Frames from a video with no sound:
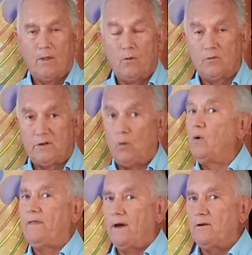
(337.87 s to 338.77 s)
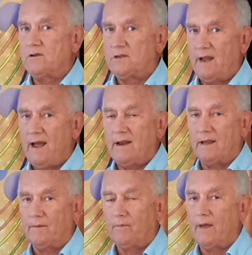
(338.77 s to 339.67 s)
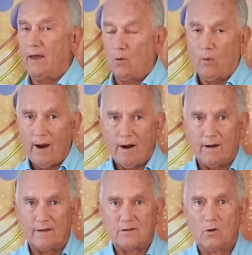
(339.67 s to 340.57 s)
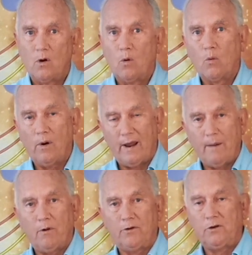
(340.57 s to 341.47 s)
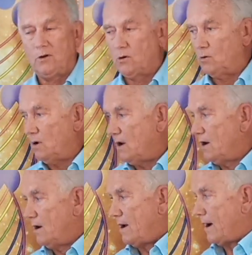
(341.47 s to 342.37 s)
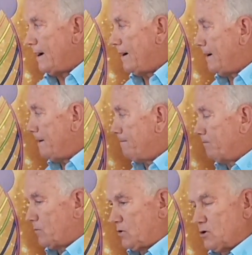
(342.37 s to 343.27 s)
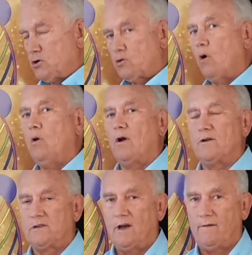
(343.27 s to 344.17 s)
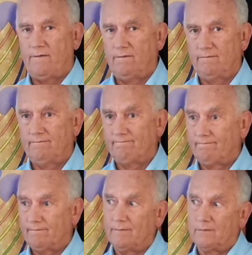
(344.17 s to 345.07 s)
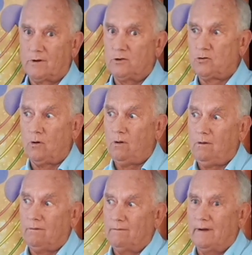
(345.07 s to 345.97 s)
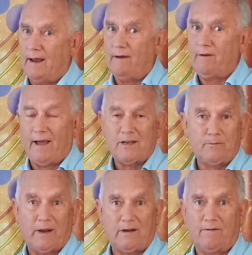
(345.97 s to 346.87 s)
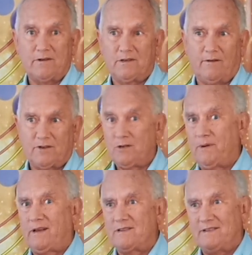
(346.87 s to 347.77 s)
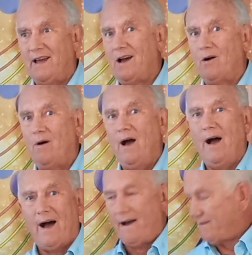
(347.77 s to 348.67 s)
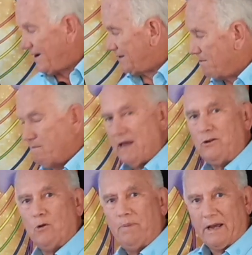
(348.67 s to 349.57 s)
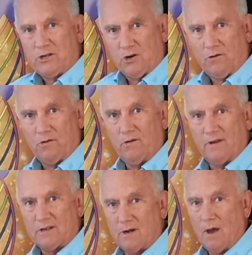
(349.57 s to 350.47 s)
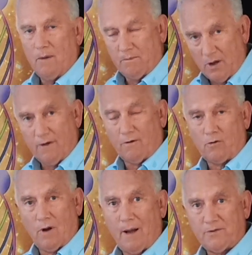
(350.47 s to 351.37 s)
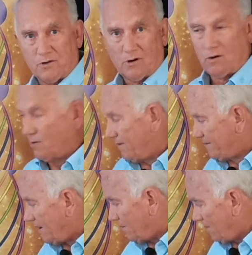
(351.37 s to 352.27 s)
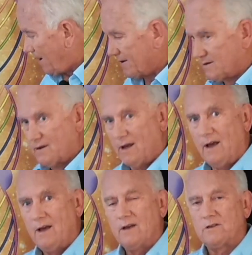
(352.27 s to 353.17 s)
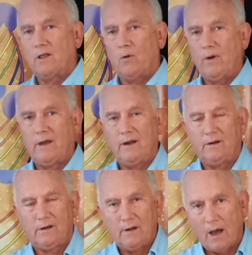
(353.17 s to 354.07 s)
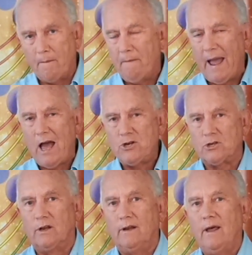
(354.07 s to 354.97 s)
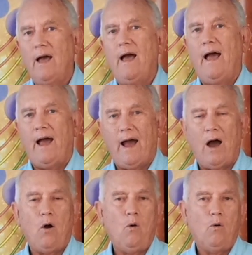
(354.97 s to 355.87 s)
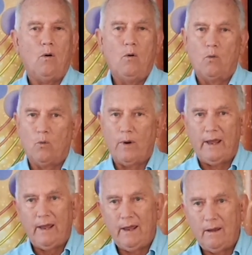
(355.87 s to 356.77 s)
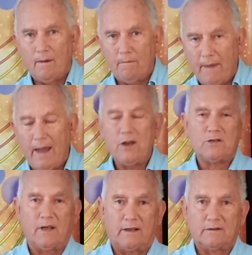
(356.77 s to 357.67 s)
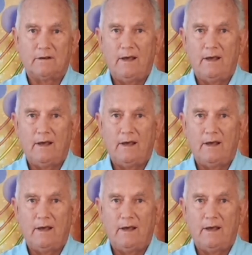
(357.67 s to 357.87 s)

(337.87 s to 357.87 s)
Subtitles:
See, with understanding and awareness, we're able to control ourselves, control every aspect of ourselves, just because now I've got the mental picture through this beautiful crop circle we've colorized, so that we can imagine how we manage things.